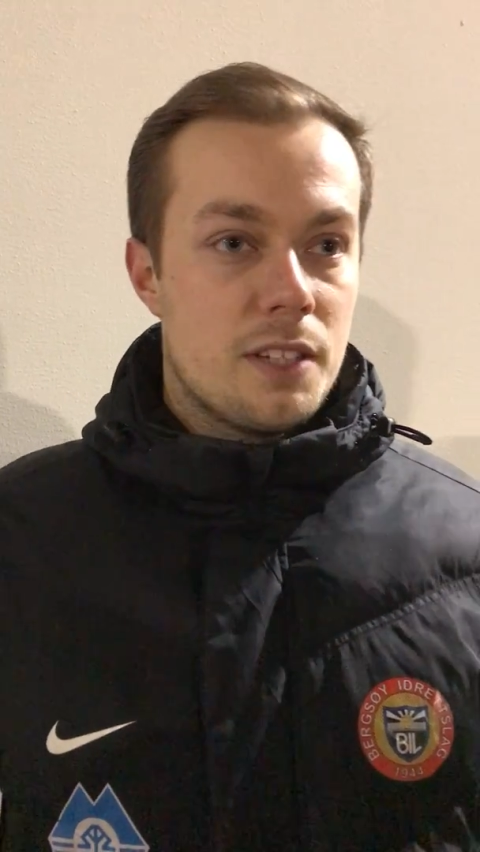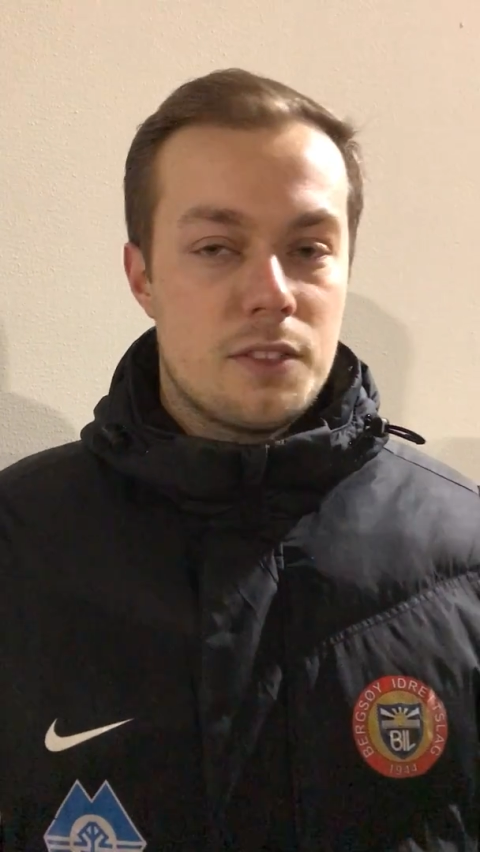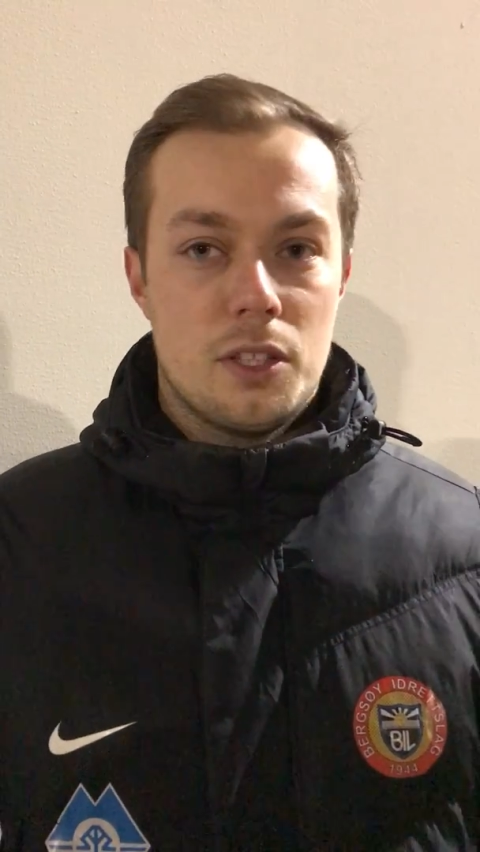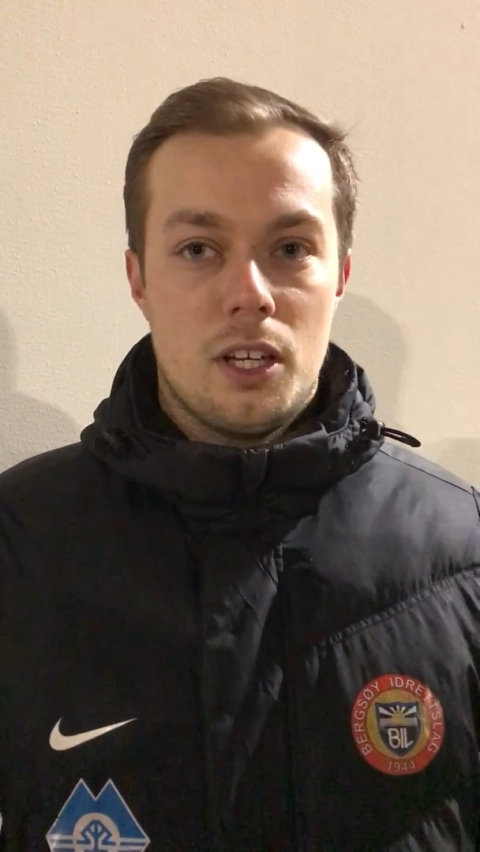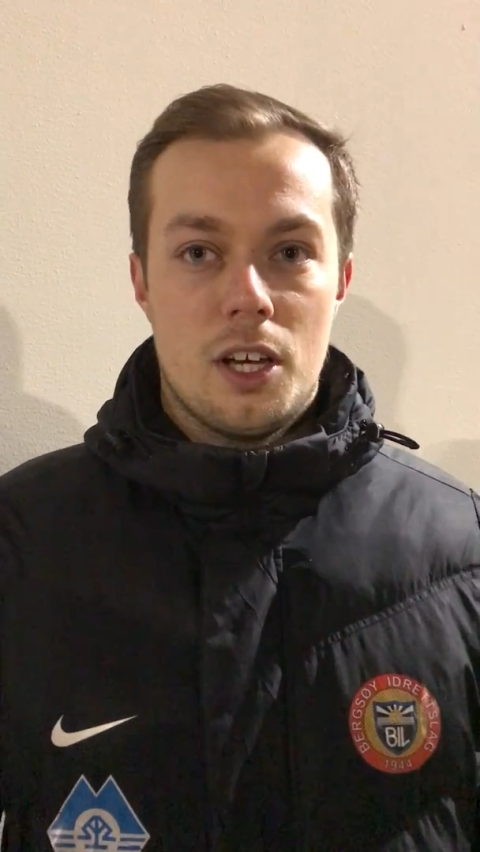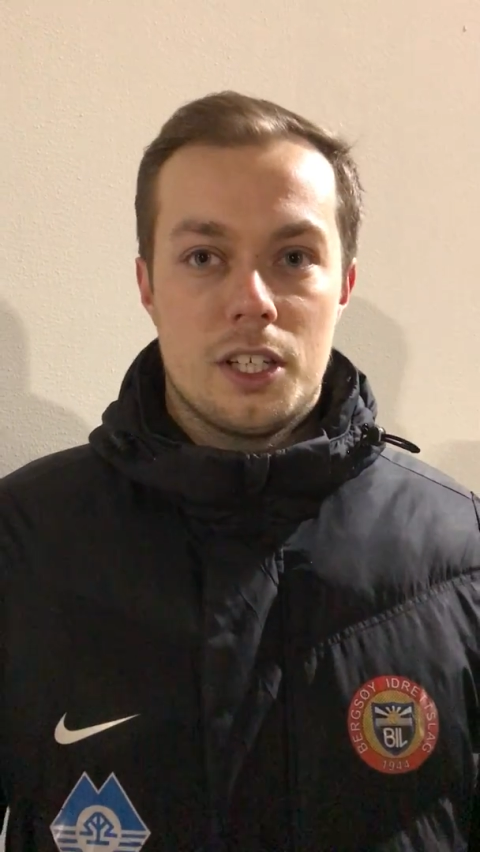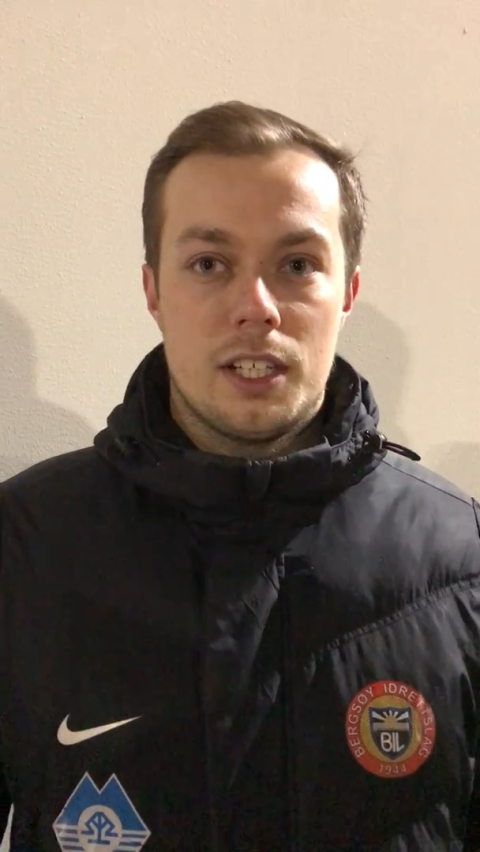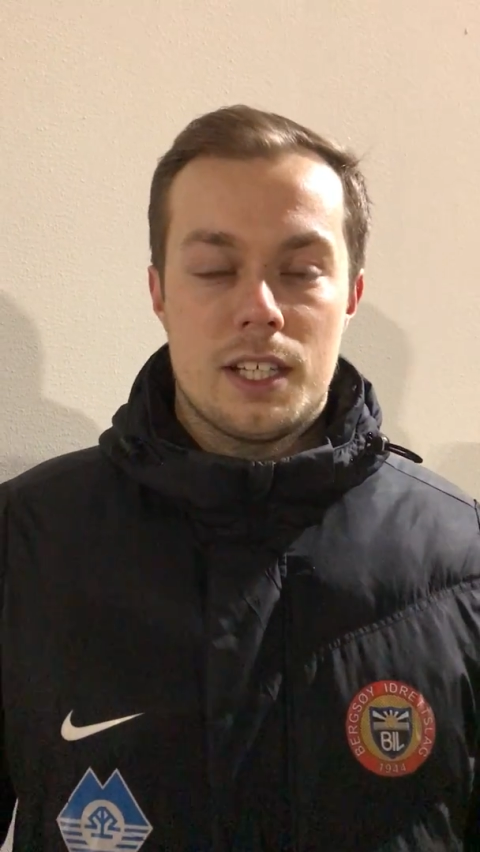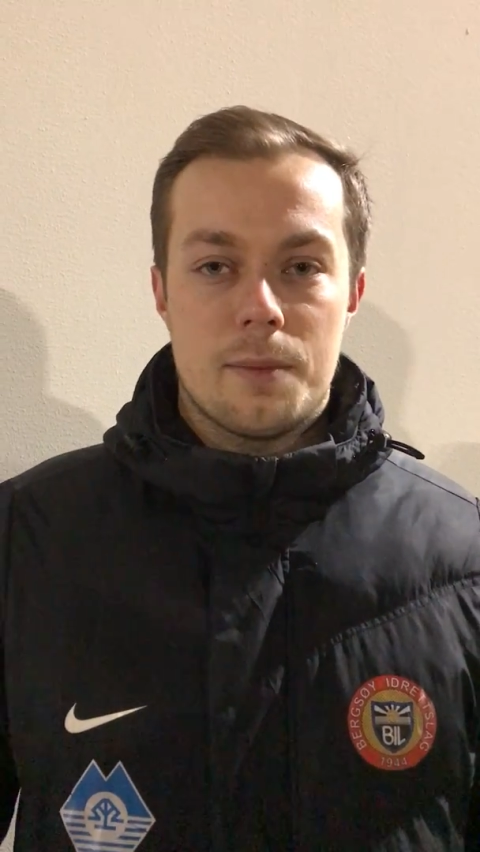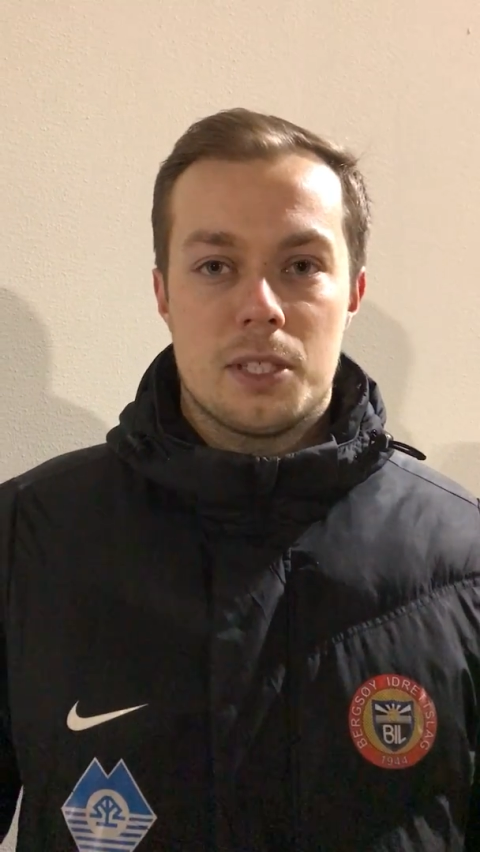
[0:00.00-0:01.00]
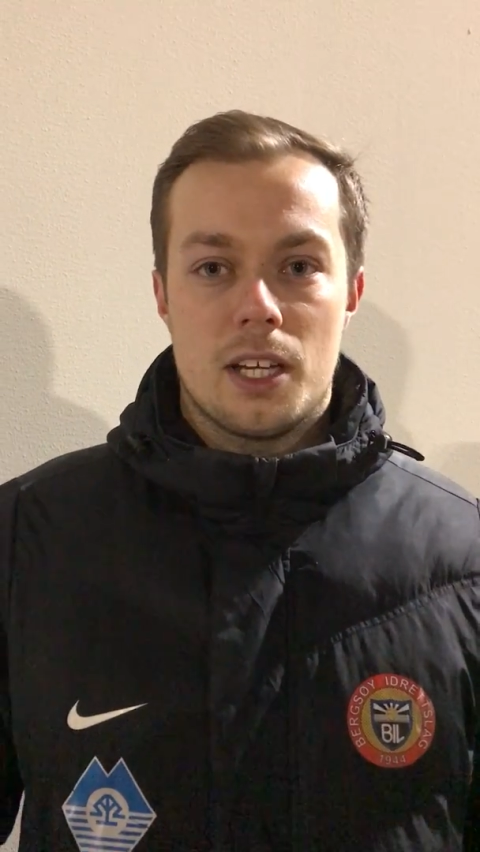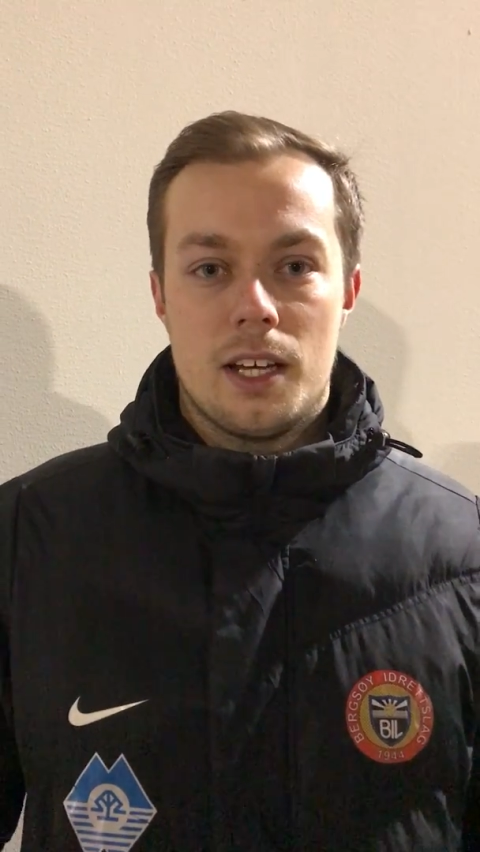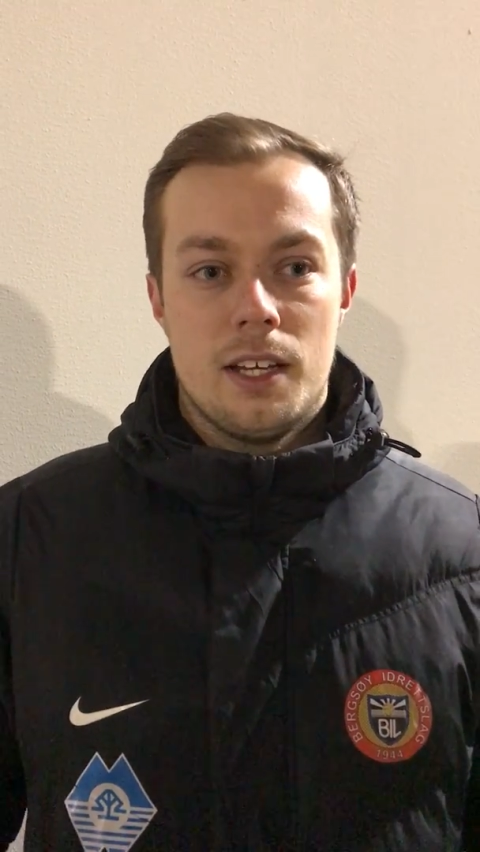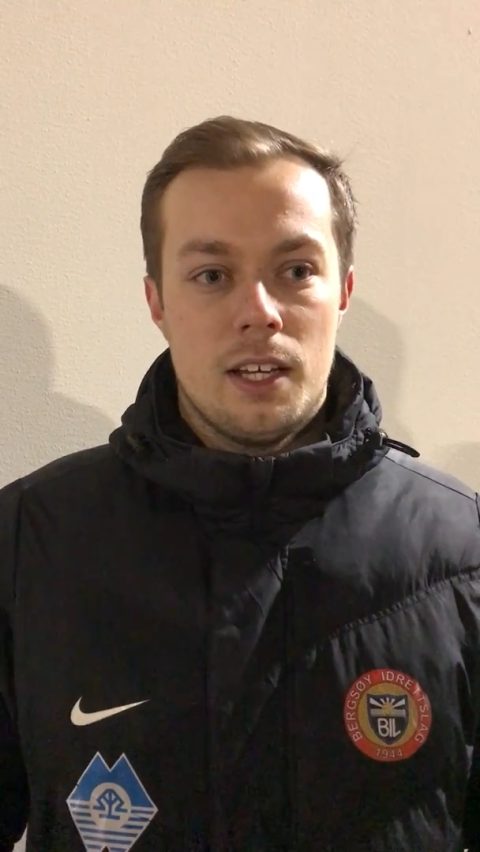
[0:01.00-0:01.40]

have to learn and adapt to that,